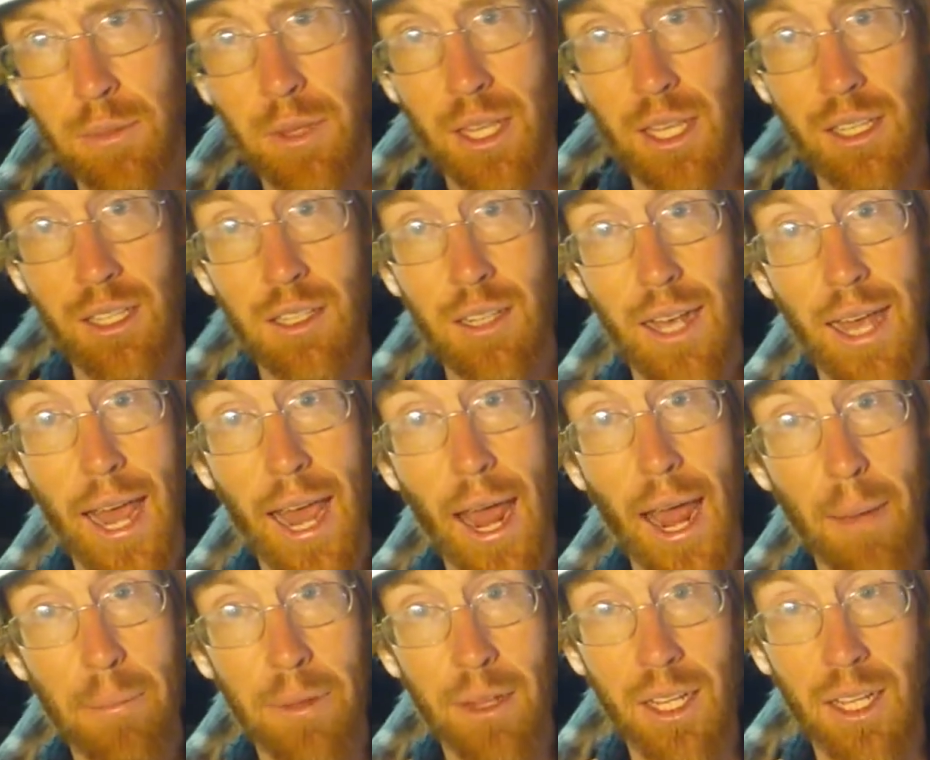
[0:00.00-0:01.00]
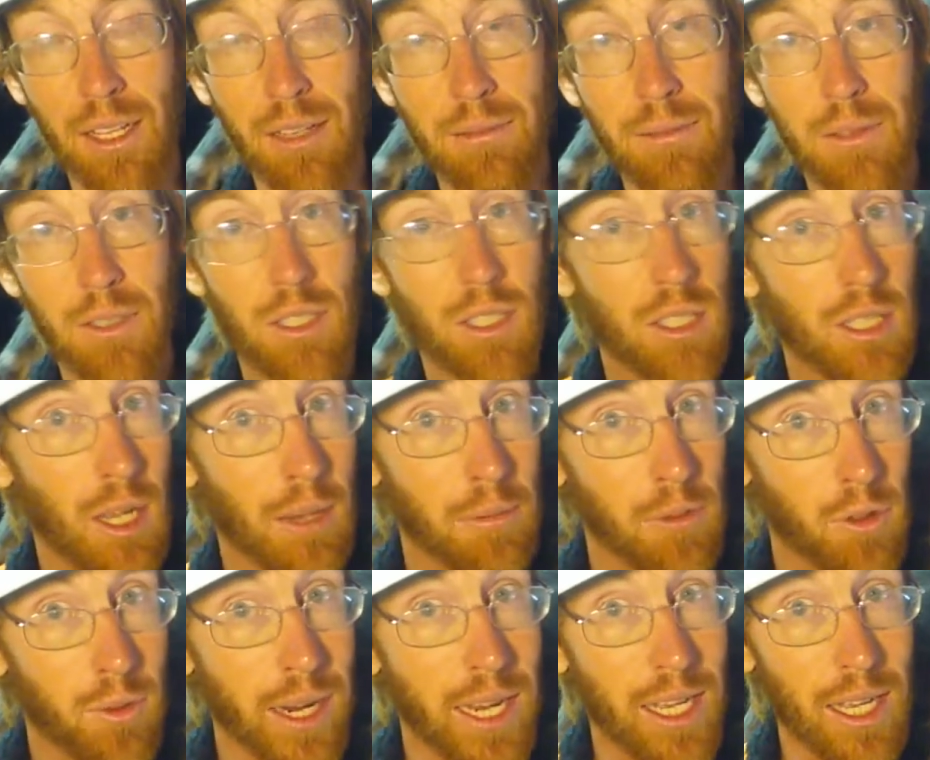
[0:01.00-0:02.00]
something happening,
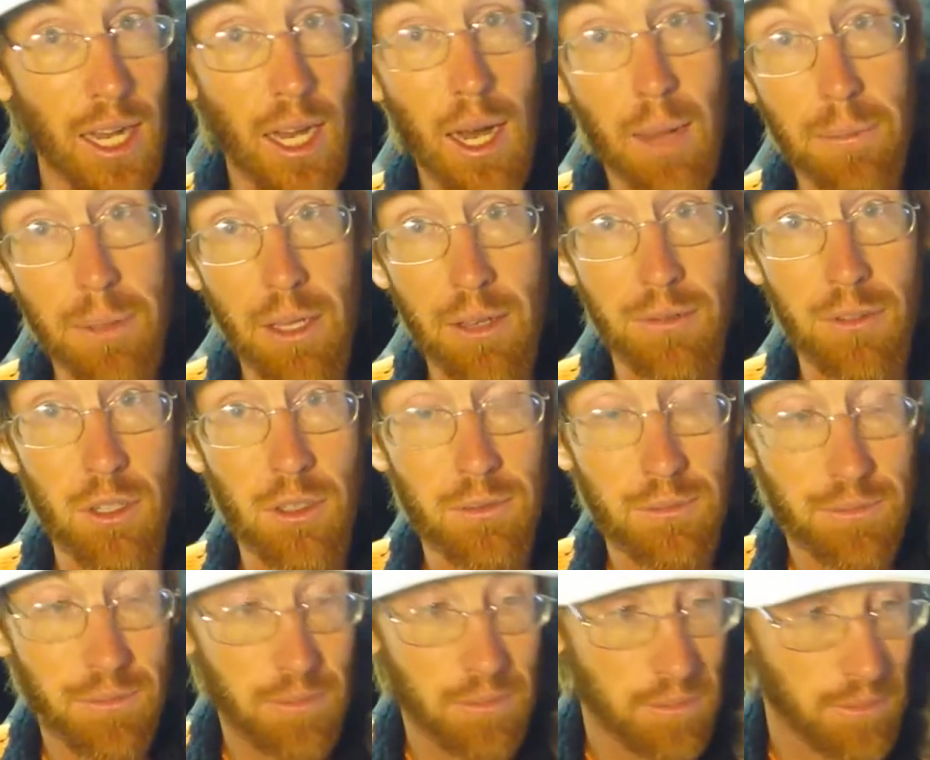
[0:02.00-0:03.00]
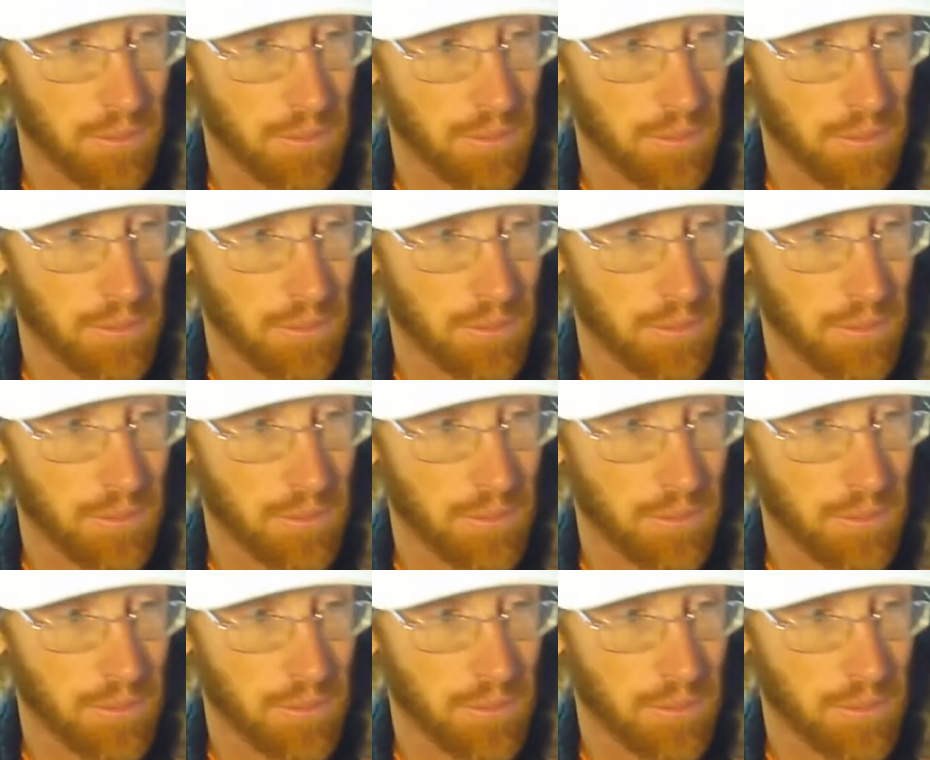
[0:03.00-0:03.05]
some great upheaval.